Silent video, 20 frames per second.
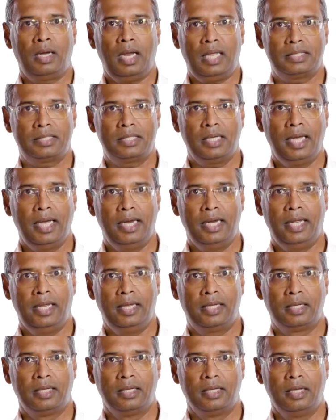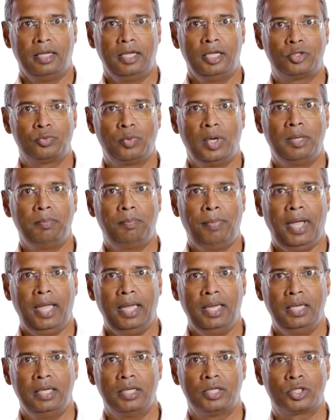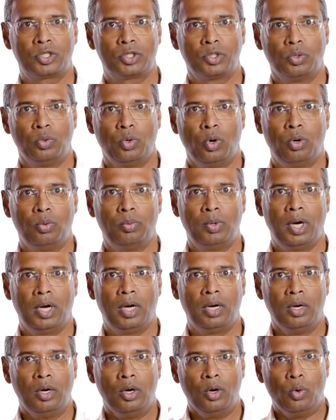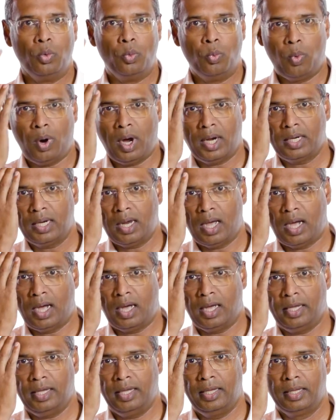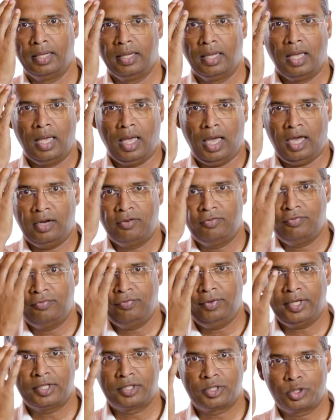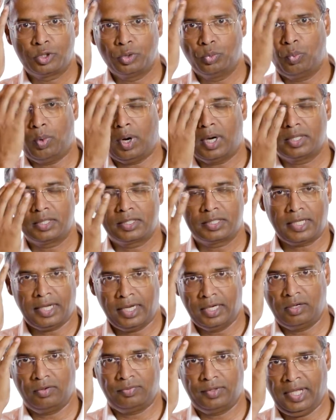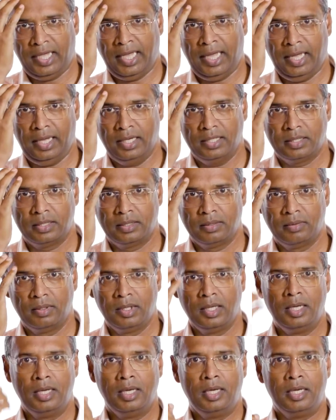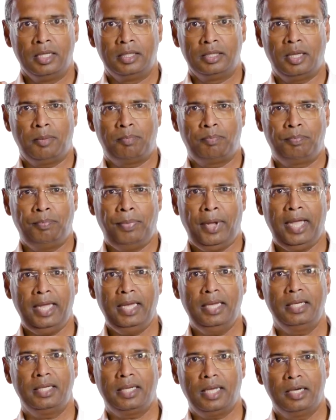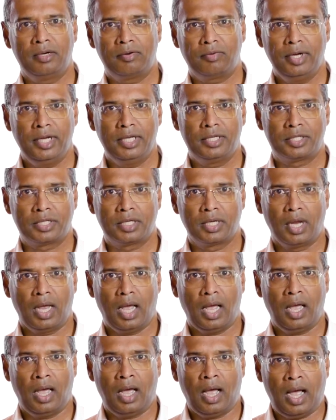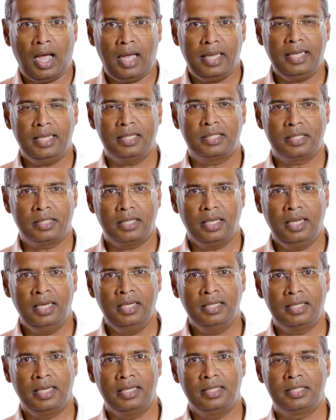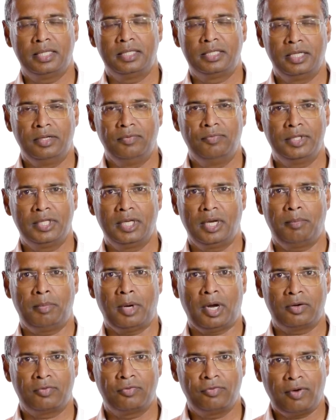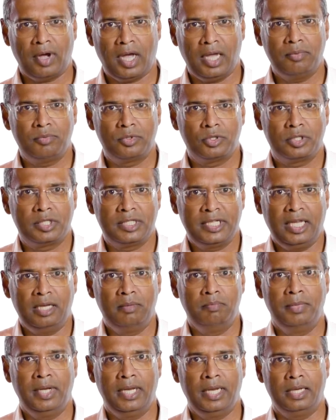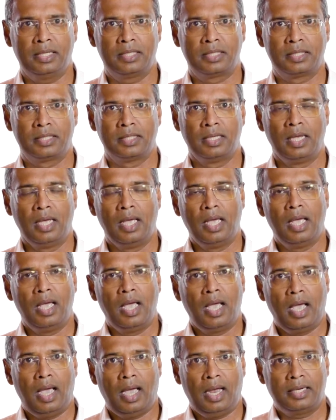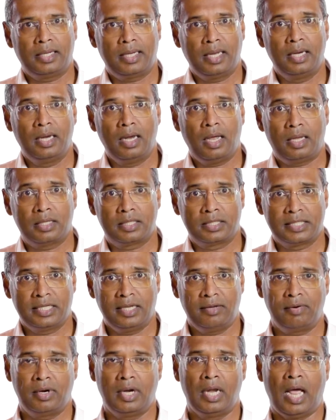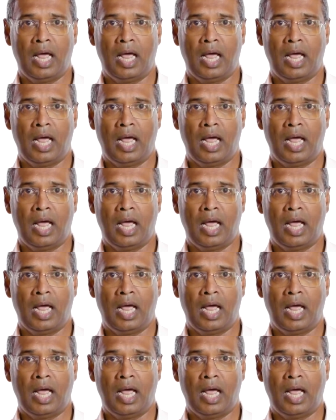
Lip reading: Cluster headache is when pain is over one eye and fixed to one side of the head. The pain can reach a highest intensity within about 5 to 10 minutes, and can last several